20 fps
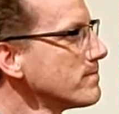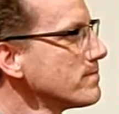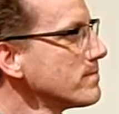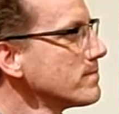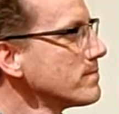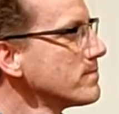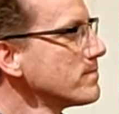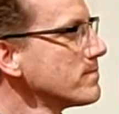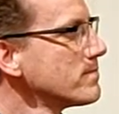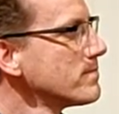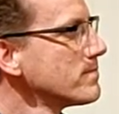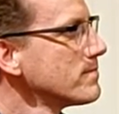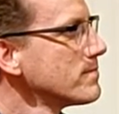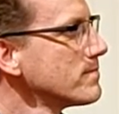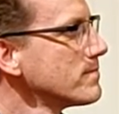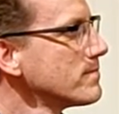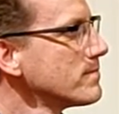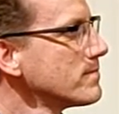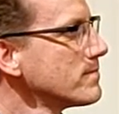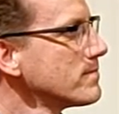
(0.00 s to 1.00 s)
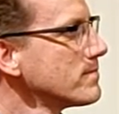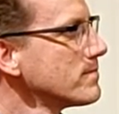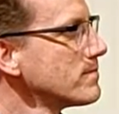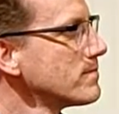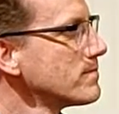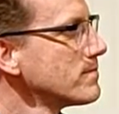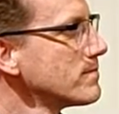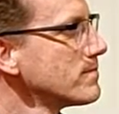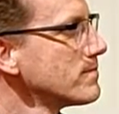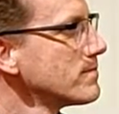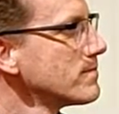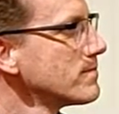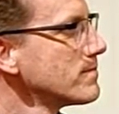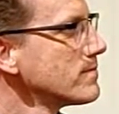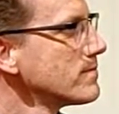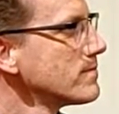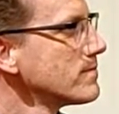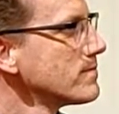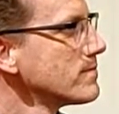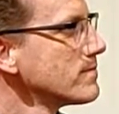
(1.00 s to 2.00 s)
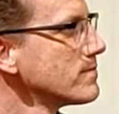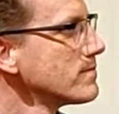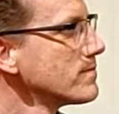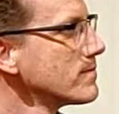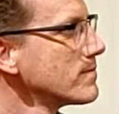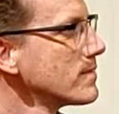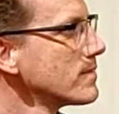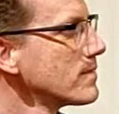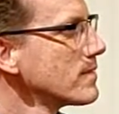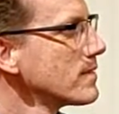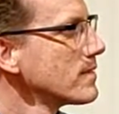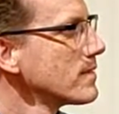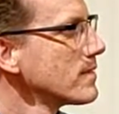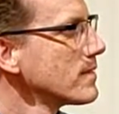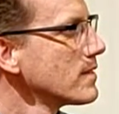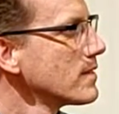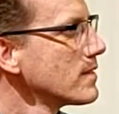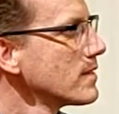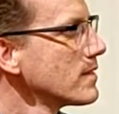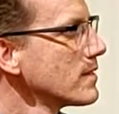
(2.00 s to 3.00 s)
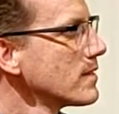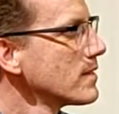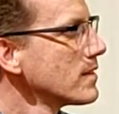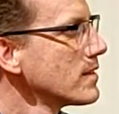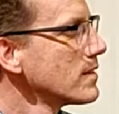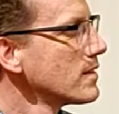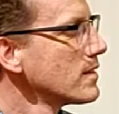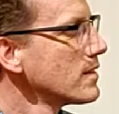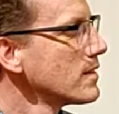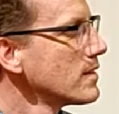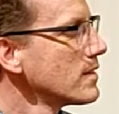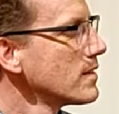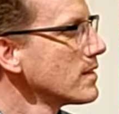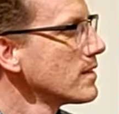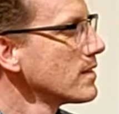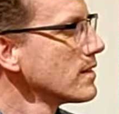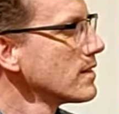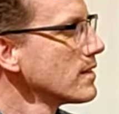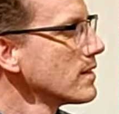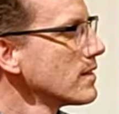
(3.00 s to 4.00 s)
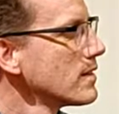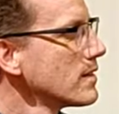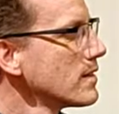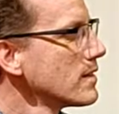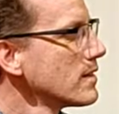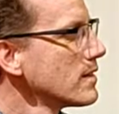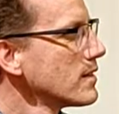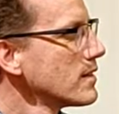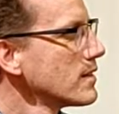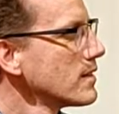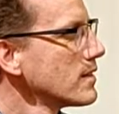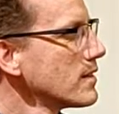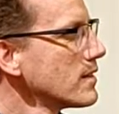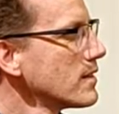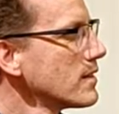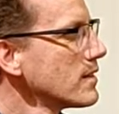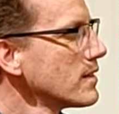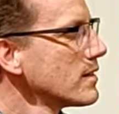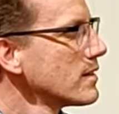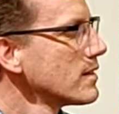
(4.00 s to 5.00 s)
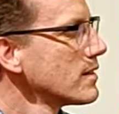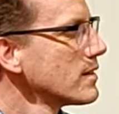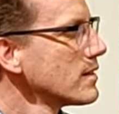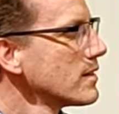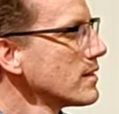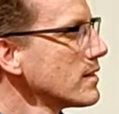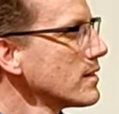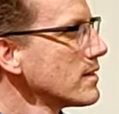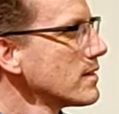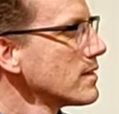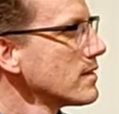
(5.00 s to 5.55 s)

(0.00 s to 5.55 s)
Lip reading: [no speech]